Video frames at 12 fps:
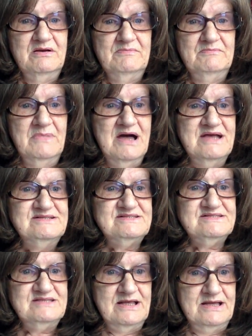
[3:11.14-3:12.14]
My
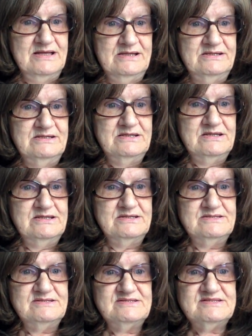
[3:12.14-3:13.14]
son
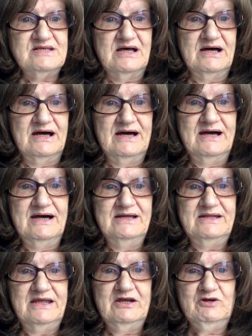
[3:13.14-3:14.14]
is a
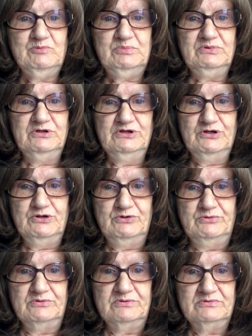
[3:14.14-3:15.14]
hot air
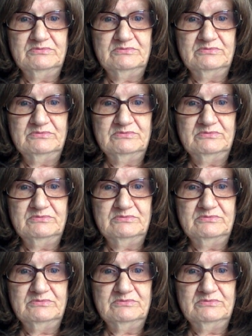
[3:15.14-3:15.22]
balloon.